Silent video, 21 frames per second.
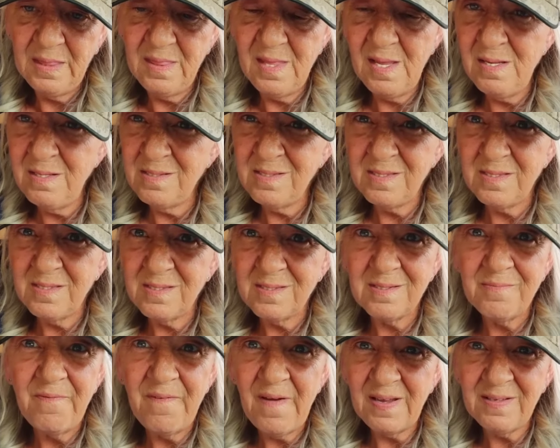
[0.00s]

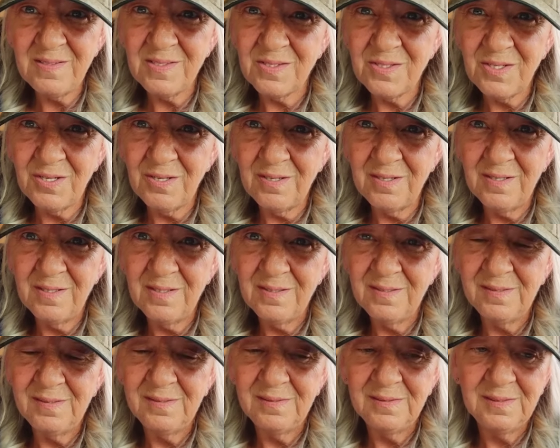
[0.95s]
things fester.
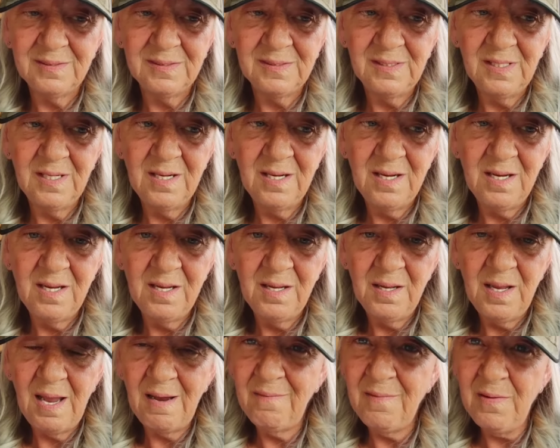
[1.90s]

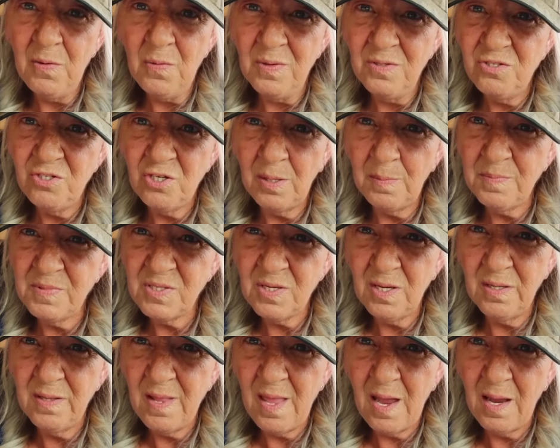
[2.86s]
Everyone jumps
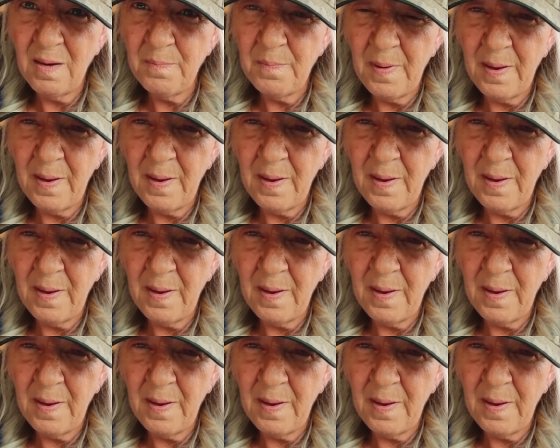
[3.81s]
on that